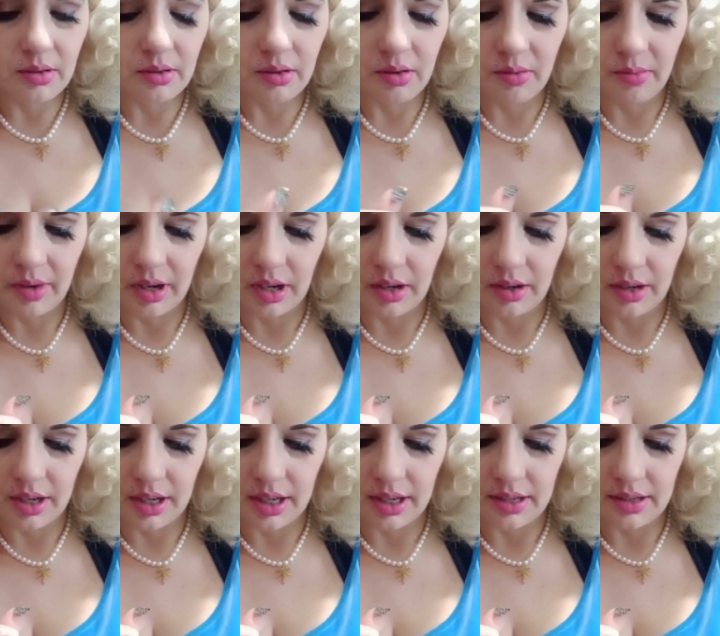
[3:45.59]
oh my
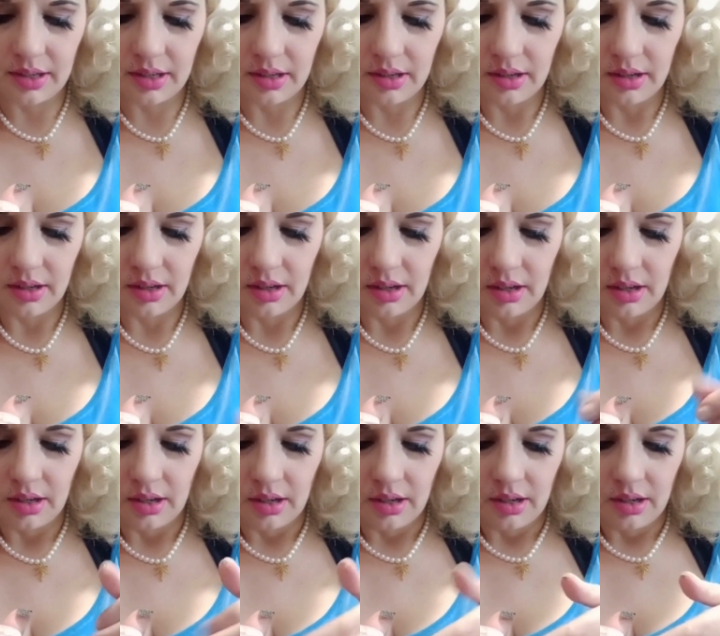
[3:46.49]
goodness.
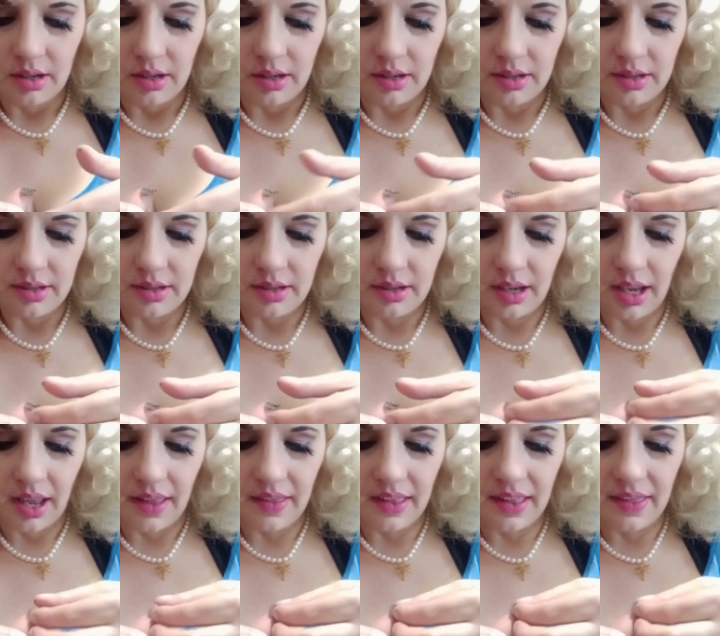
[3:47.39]

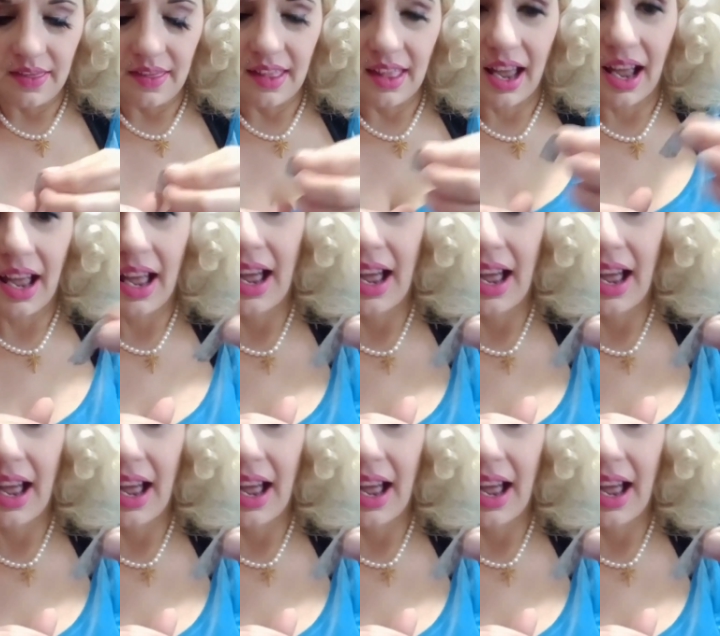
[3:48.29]
And then that